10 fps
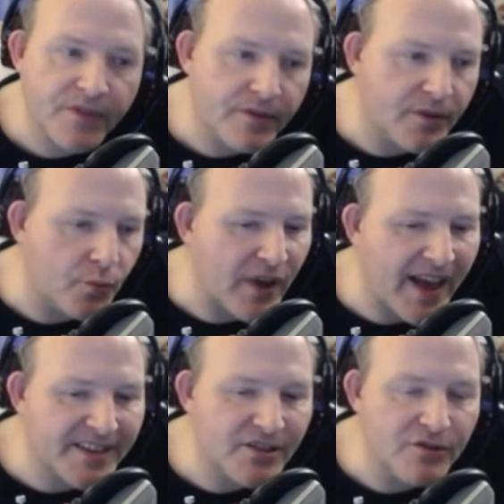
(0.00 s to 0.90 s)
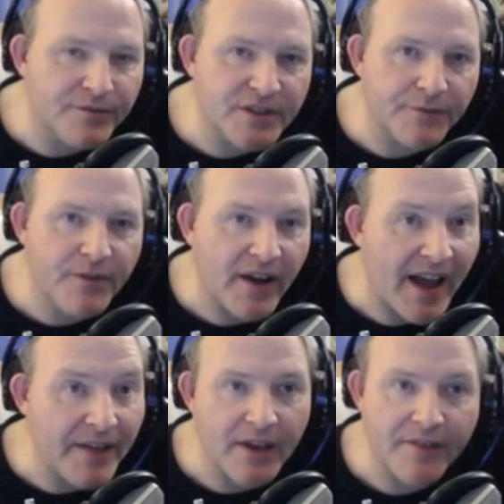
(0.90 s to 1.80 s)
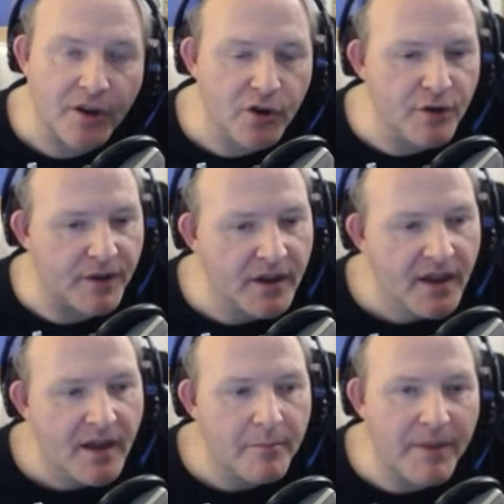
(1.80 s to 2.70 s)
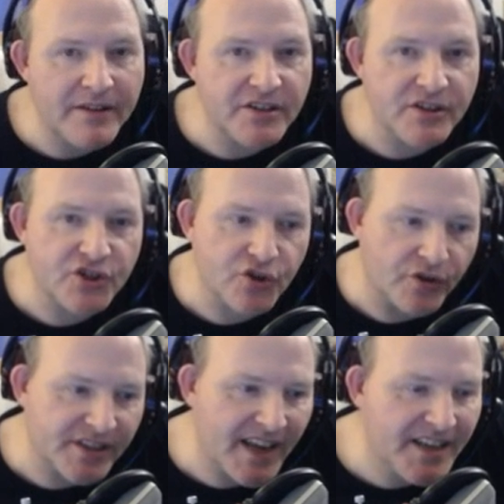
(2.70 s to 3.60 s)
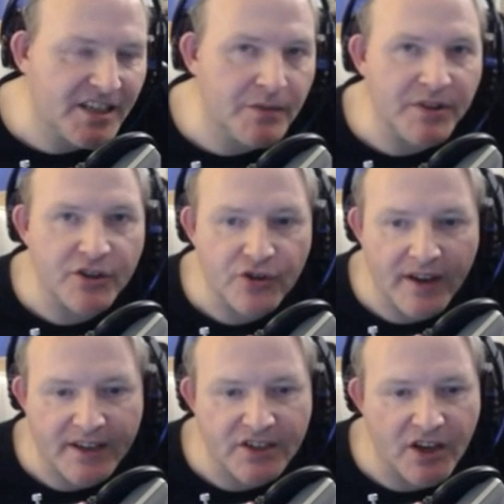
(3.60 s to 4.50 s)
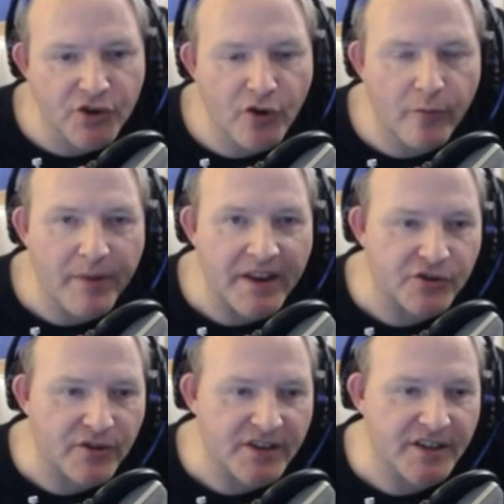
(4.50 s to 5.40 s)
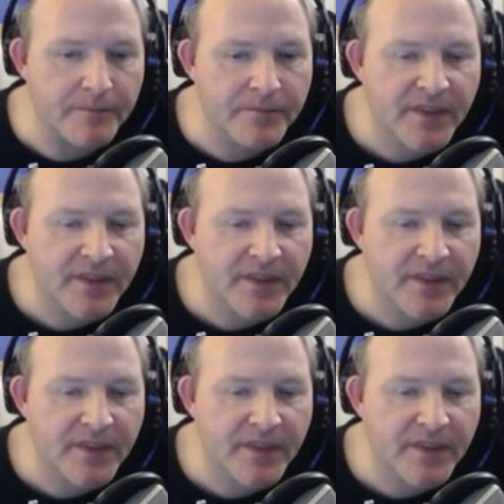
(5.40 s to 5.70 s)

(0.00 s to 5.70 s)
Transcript: that we had to fight, and the Lurva, bouncing the shots, hitting them in the tracks and not penetrating.